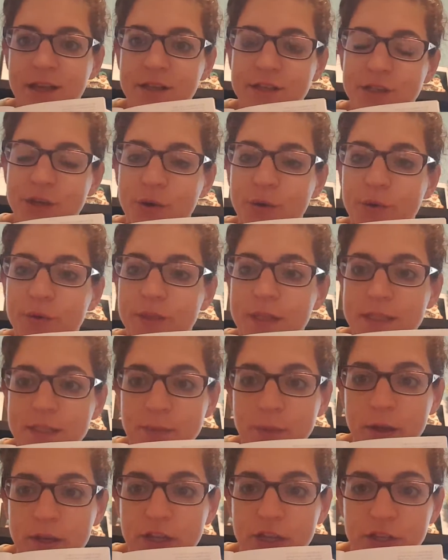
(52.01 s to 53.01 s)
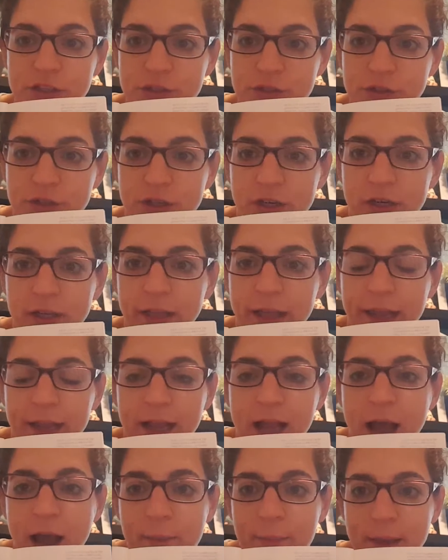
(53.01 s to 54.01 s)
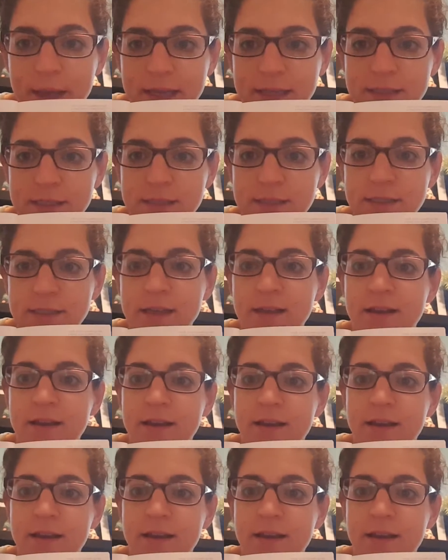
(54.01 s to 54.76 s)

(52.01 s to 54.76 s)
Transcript: So this one you do your like hummus,